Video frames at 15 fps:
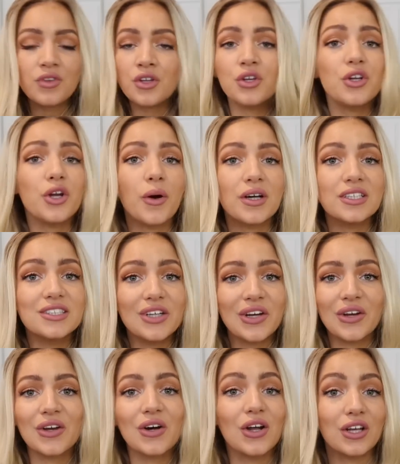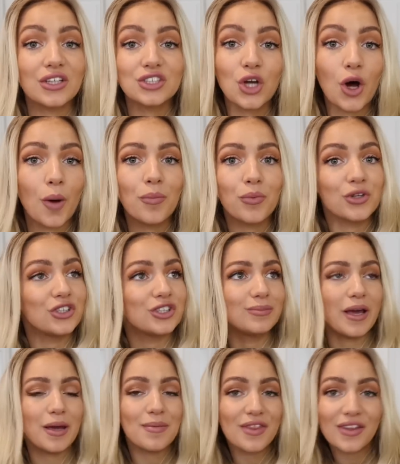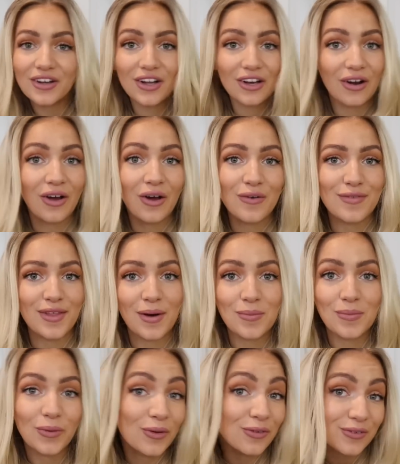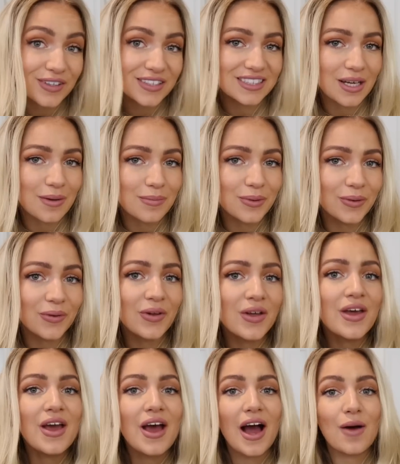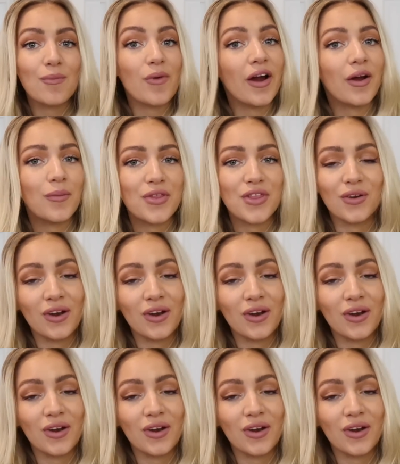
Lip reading: you know, a certain color top which is maybe the color of that wall, for example, and wear it with your